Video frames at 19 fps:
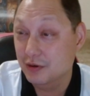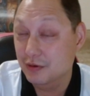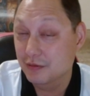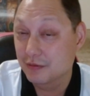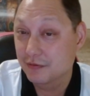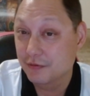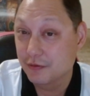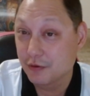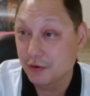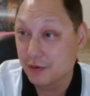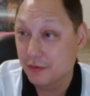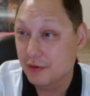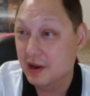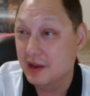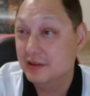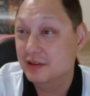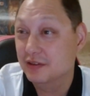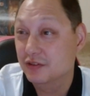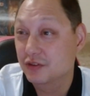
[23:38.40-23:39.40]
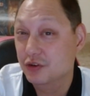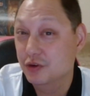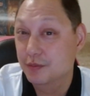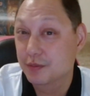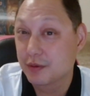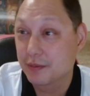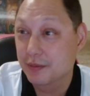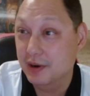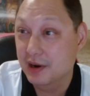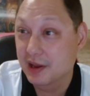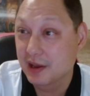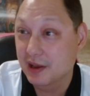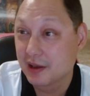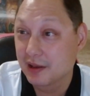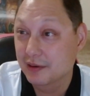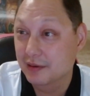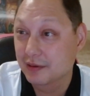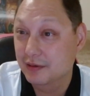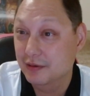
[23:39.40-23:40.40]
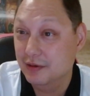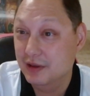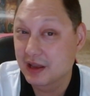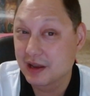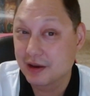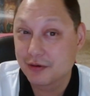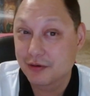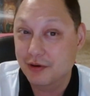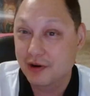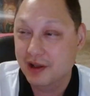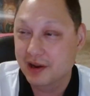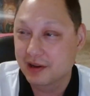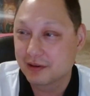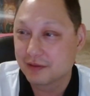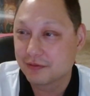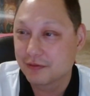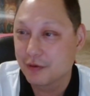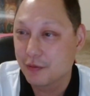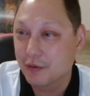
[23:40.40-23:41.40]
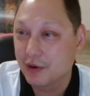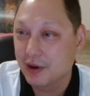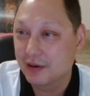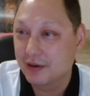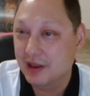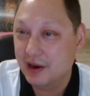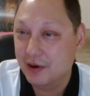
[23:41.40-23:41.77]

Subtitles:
the rights of Superman to get credits for what they